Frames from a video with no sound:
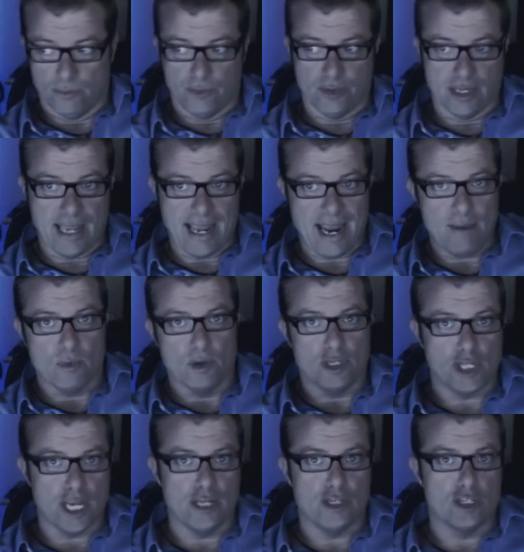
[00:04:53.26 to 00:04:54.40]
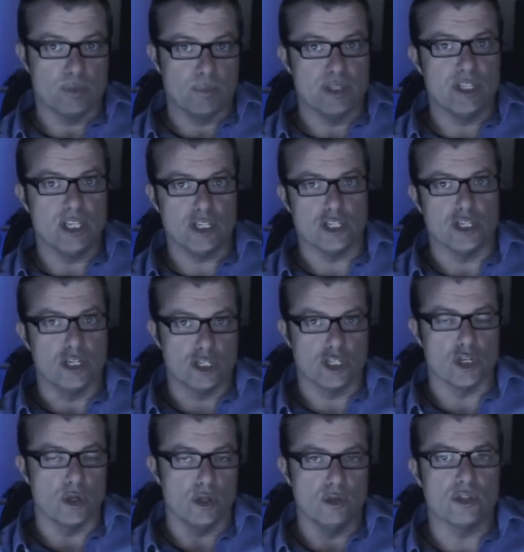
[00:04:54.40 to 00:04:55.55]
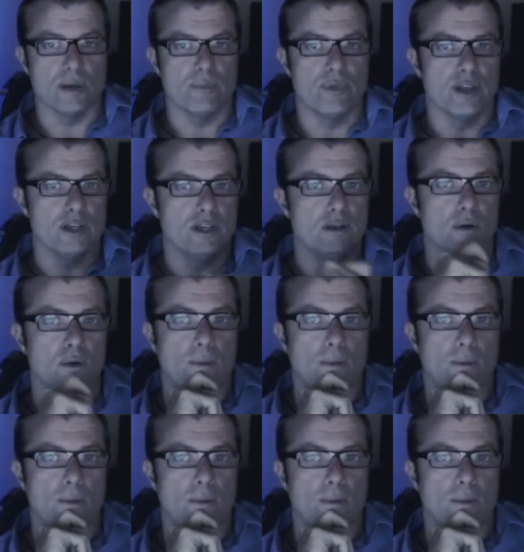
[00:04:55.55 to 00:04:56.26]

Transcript: the camera changes position to show you something new.